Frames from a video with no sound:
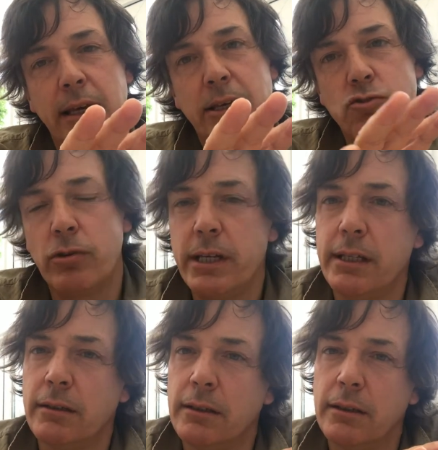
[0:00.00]
is
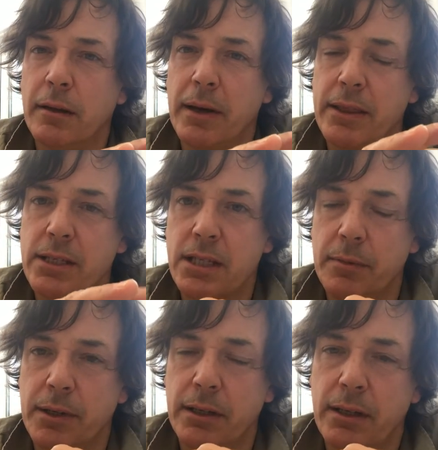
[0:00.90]
really about the
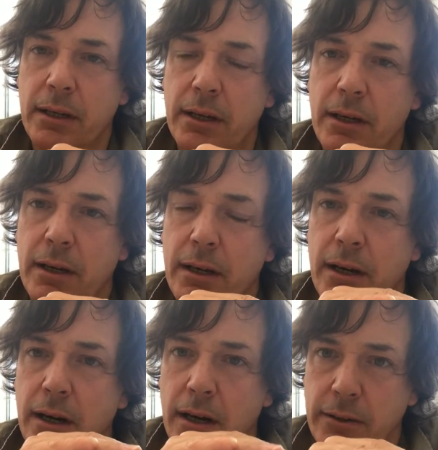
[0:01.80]
summer
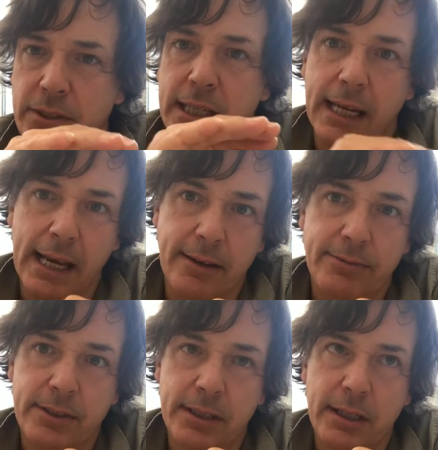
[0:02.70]
after he
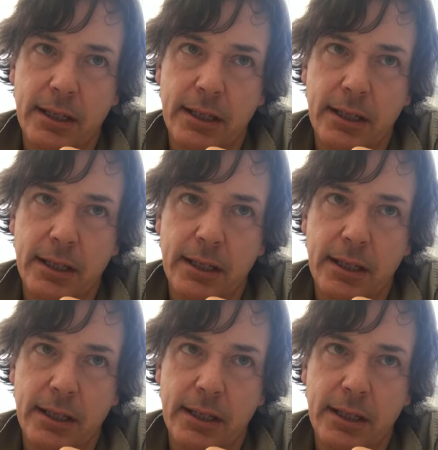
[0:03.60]
left.